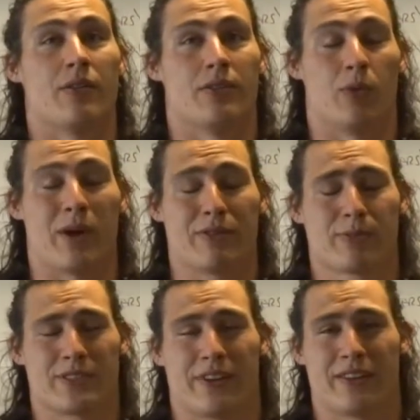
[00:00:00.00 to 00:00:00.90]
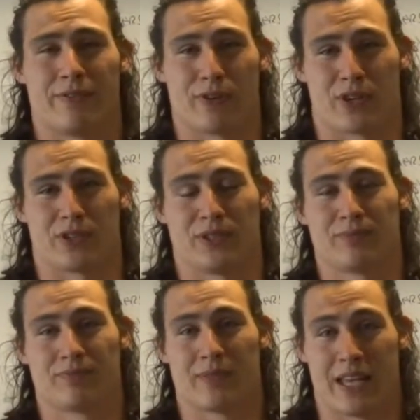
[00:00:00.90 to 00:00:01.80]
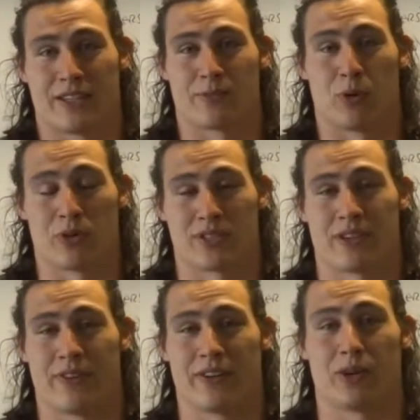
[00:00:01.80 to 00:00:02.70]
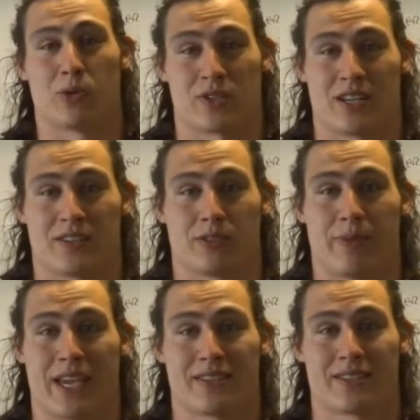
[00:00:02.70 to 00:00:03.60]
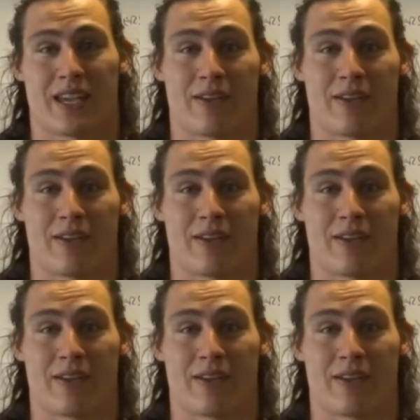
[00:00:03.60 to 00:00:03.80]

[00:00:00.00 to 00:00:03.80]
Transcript: the weight room is very vertical, and sports are very horizontal based.